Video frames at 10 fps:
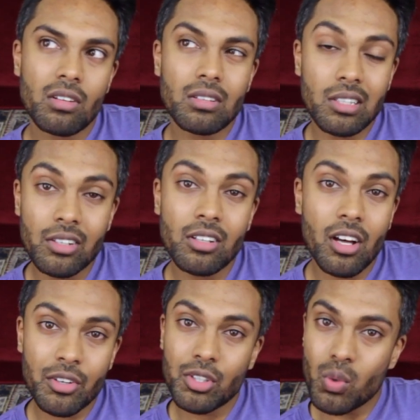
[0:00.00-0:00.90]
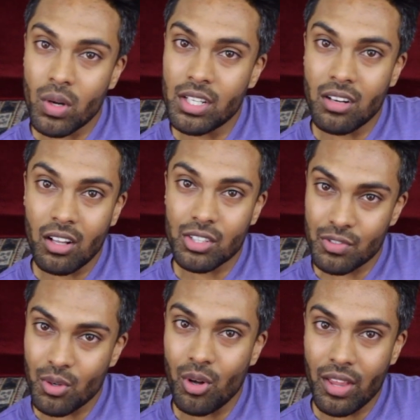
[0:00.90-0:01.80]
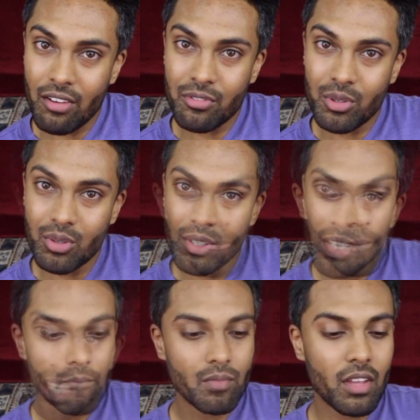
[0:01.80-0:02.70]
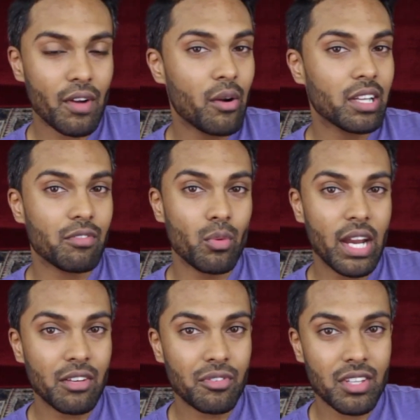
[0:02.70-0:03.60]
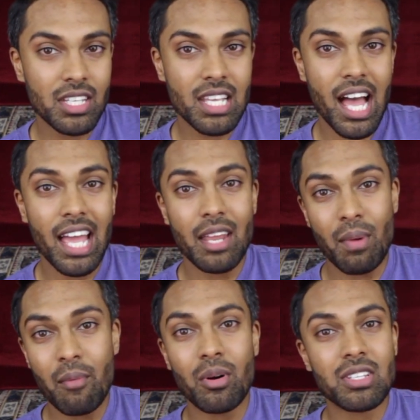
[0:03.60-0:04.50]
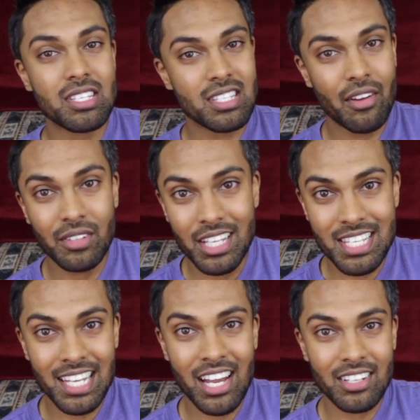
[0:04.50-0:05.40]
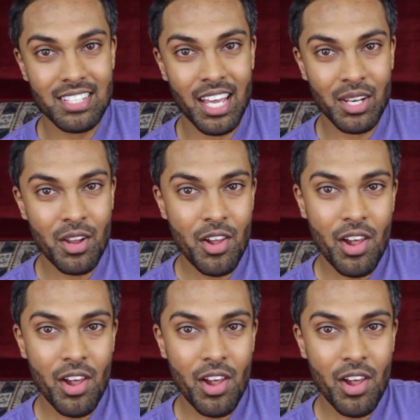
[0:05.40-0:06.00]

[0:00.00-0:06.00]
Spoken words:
little under $20 for all that food. If I were to give a rating for this, in my books, it's definitely a 10 out of 10.